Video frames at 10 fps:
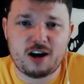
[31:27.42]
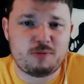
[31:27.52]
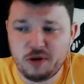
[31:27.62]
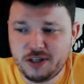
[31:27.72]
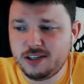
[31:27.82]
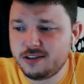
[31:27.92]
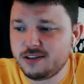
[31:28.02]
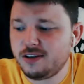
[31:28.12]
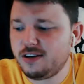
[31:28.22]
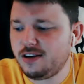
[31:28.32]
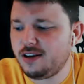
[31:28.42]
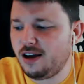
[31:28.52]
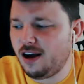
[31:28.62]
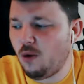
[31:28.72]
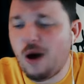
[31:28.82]
pointies,
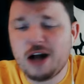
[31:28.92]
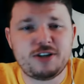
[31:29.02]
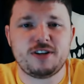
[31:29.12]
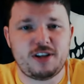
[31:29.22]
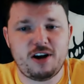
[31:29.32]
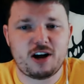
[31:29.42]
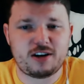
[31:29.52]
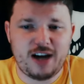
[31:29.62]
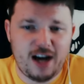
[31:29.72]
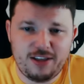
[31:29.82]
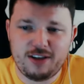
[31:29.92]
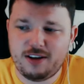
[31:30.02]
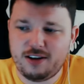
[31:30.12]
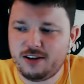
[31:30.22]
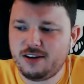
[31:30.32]
Watchers in the Dark Tithe.
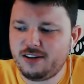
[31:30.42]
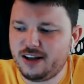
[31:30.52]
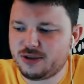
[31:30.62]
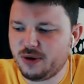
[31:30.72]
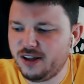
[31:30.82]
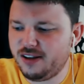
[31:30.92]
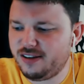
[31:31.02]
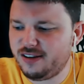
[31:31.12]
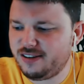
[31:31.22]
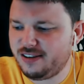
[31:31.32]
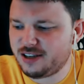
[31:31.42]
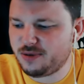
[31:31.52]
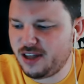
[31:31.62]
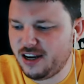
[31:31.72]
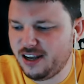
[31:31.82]
That's what
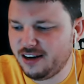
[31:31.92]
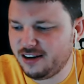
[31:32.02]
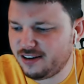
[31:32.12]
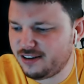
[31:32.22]
they need.